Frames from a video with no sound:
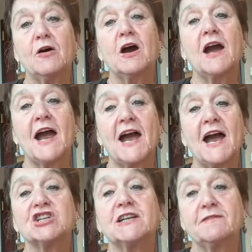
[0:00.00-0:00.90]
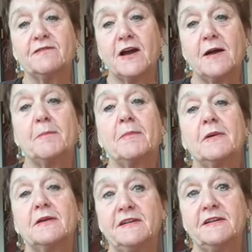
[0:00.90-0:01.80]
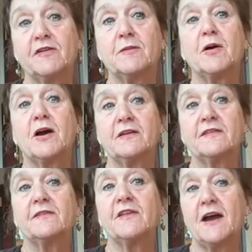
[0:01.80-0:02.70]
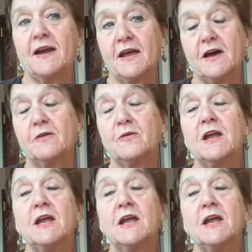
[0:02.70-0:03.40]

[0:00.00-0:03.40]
are actually from different parts of Idaho,